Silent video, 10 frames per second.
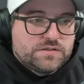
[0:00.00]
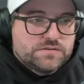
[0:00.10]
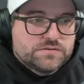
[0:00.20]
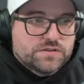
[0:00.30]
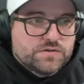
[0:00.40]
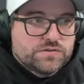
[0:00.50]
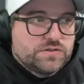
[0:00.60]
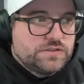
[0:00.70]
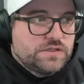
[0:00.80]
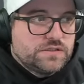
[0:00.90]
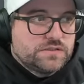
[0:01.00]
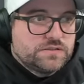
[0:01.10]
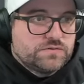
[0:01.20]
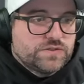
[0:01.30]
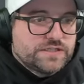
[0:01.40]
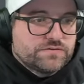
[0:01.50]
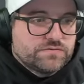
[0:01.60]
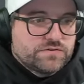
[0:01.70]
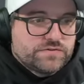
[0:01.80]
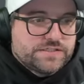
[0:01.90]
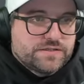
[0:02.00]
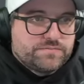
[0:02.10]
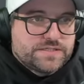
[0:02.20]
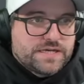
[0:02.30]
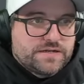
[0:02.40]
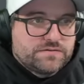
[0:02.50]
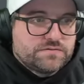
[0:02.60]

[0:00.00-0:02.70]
So good. To, we get the, the resub 10,